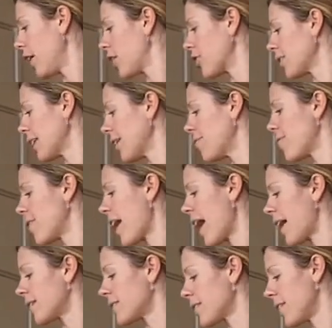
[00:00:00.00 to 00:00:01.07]
ear leaf
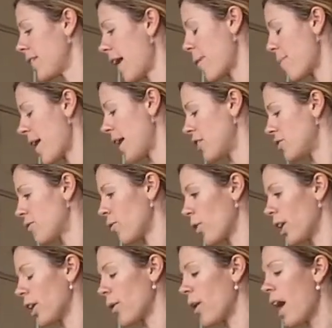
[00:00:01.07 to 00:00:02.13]
that page
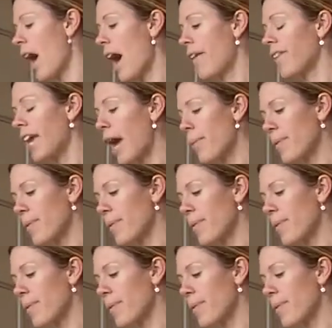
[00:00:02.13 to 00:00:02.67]
for you. On the